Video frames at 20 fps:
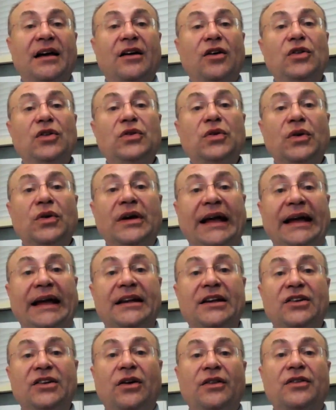
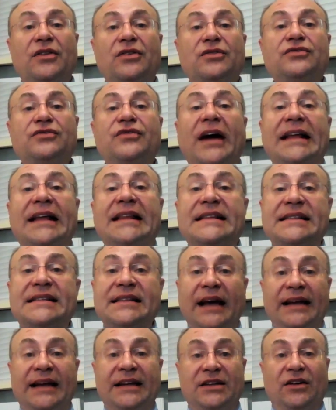located on the right
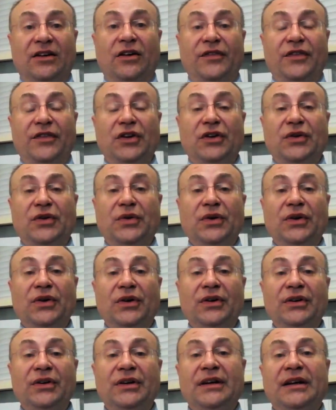side of the
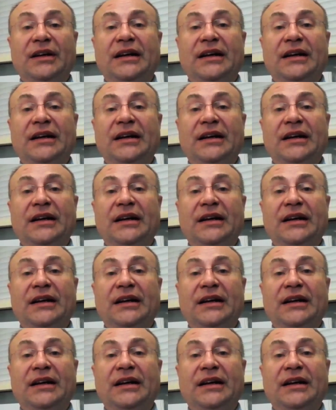colon.